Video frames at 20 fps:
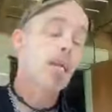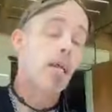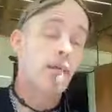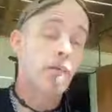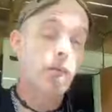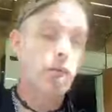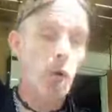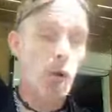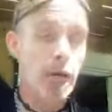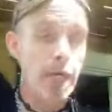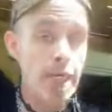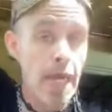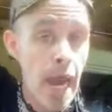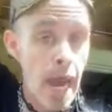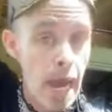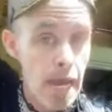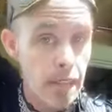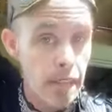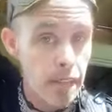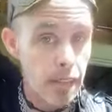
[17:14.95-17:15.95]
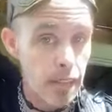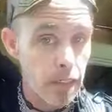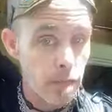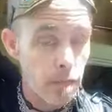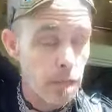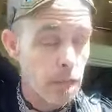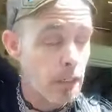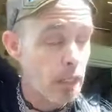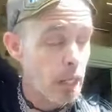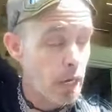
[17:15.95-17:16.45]
Now, story has it,
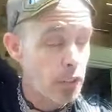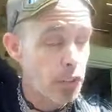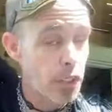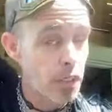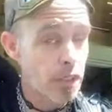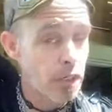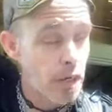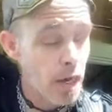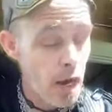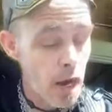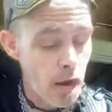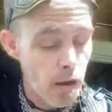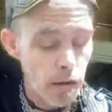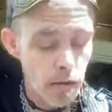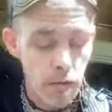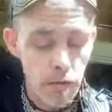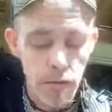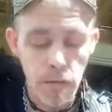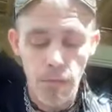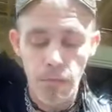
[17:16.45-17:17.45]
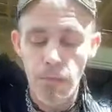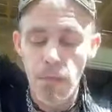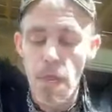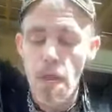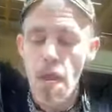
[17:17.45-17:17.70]
legend tells,